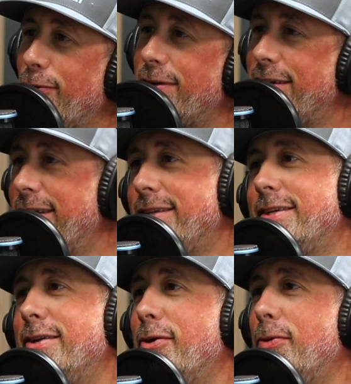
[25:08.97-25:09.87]
to get to
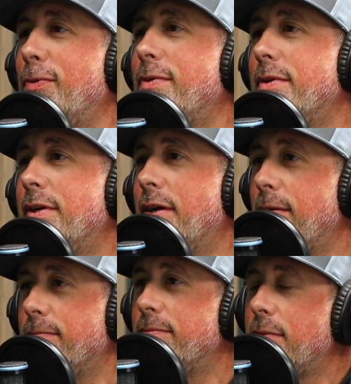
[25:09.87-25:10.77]
know
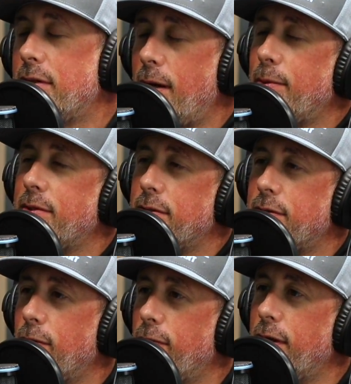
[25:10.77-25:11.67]
the Thomases.
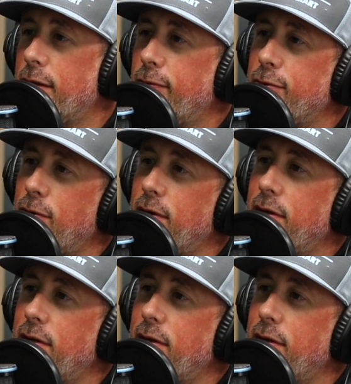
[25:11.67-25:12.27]
So thanks for joining.